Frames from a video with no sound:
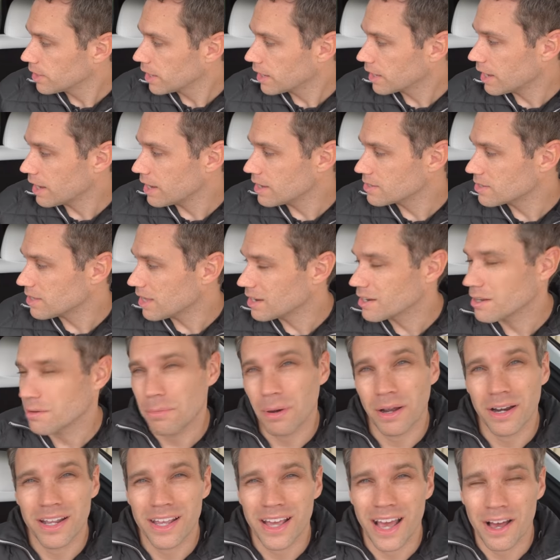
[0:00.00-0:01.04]
In case
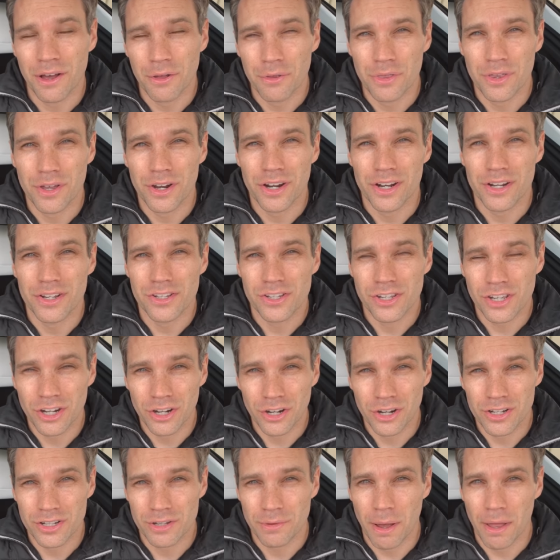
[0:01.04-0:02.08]
anybody out there is
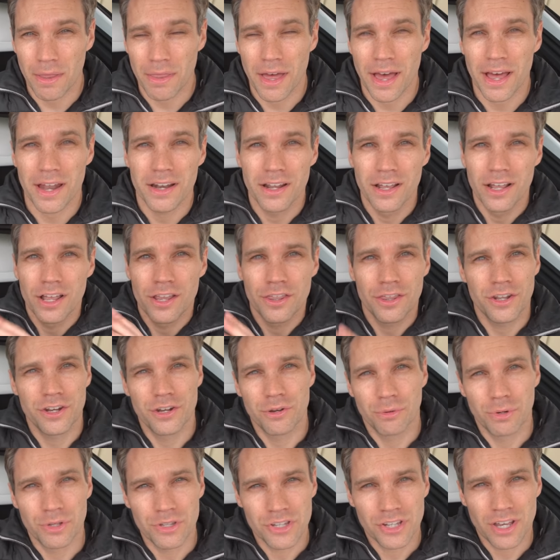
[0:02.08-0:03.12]
curious about that, the
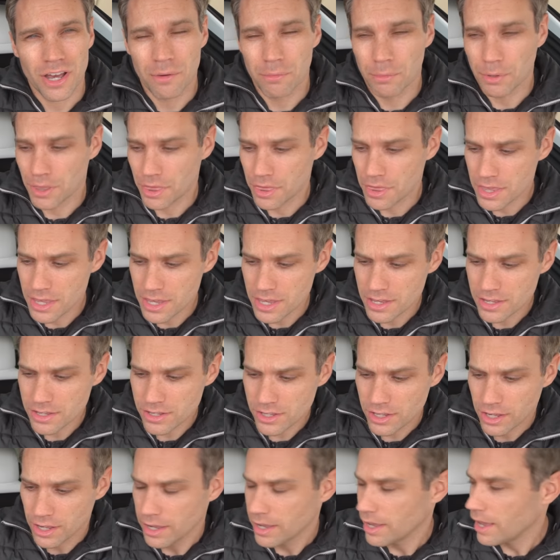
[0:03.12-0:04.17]
new ones come with
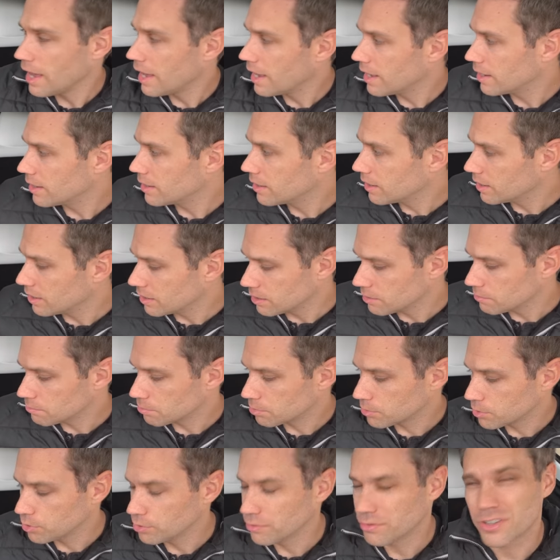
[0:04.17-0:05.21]
these and an
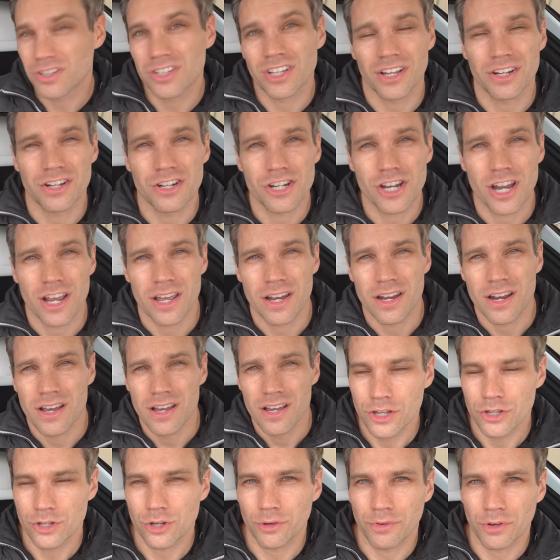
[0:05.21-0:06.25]
improved sunshade.
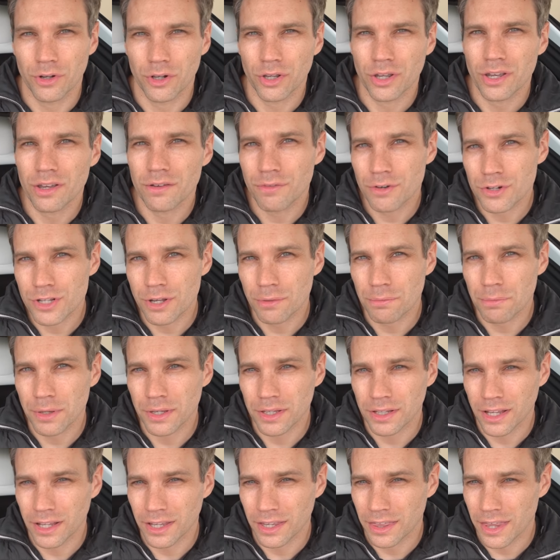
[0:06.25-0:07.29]
So if you're looking for
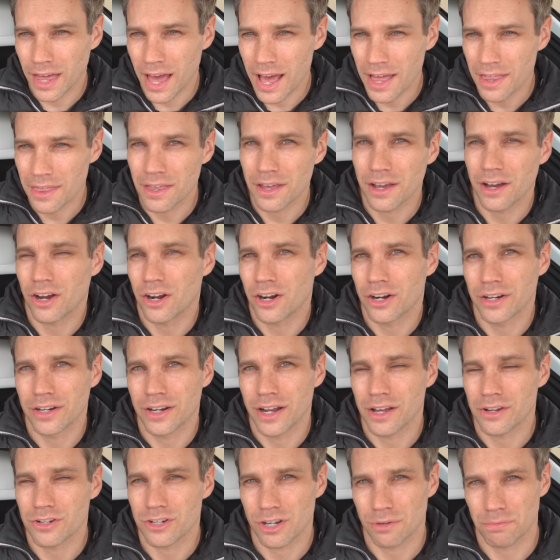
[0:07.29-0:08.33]
something like that, they are
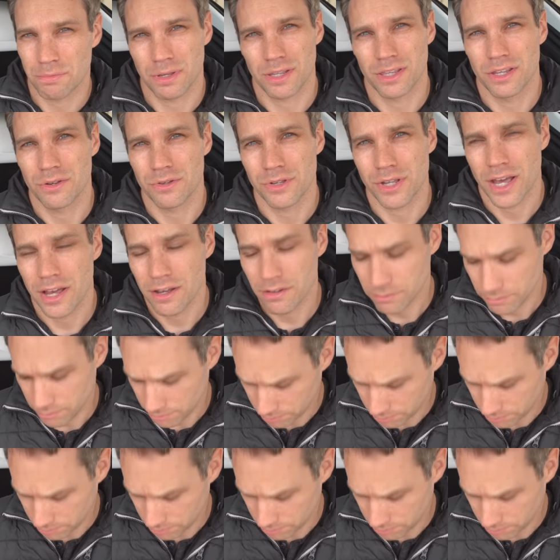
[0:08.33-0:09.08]
now shipping those out.